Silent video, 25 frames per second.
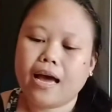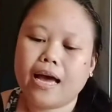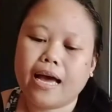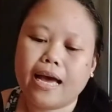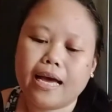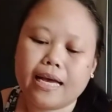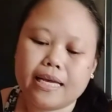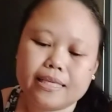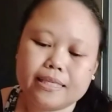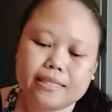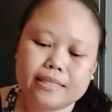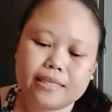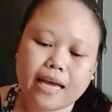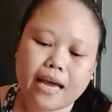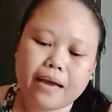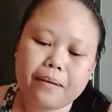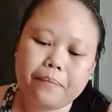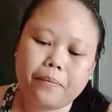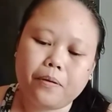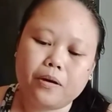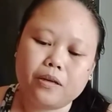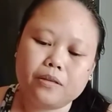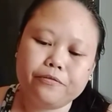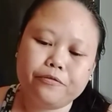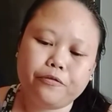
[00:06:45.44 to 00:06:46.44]
And I
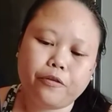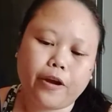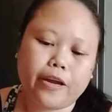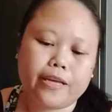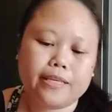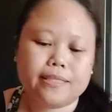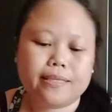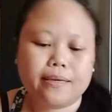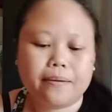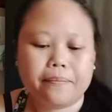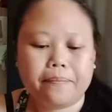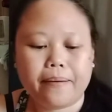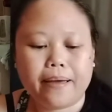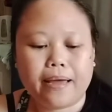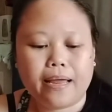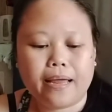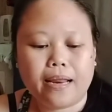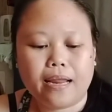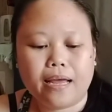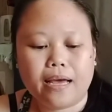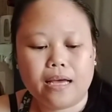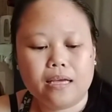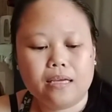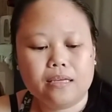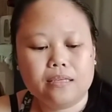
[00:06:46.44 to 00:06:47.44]
bought for
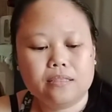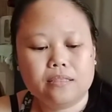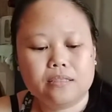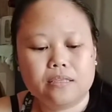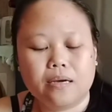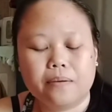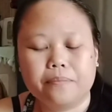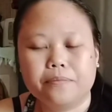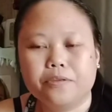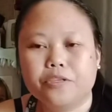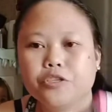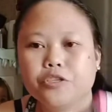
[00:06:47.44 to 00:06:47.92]
Isabella some